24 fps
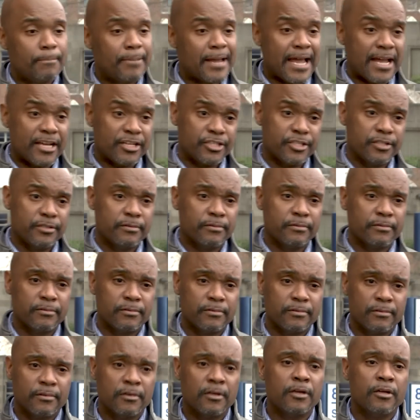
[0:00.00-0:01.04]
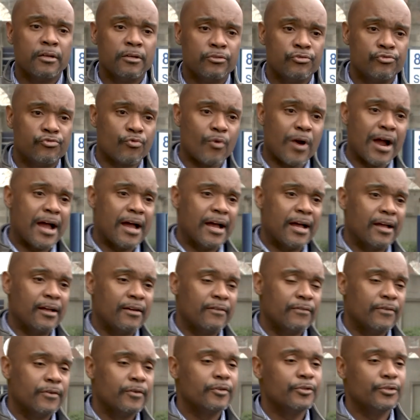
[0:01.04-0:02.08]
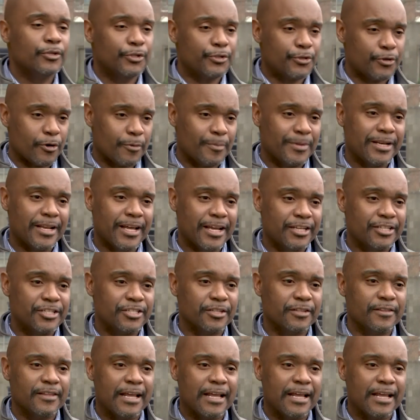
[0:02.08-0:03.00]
Passion, drive, determination.